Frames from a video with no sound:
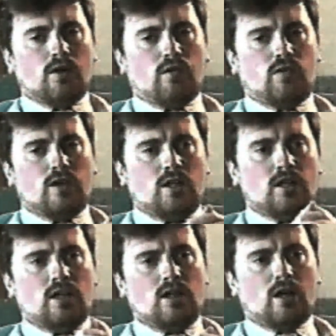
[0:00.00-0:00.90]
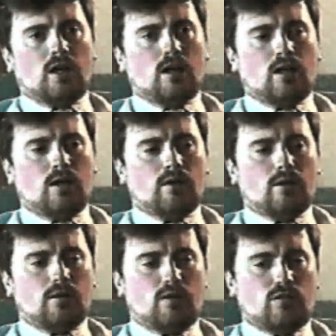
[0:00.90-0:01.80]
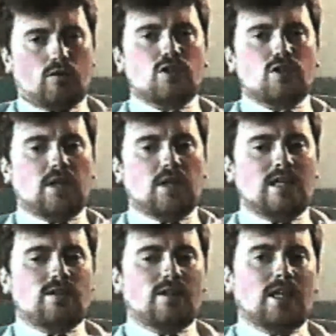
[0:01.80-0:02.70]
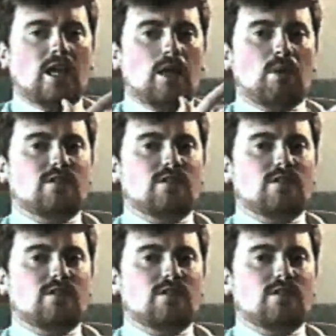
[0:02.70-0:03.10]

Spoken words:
CD, the storage space into the game,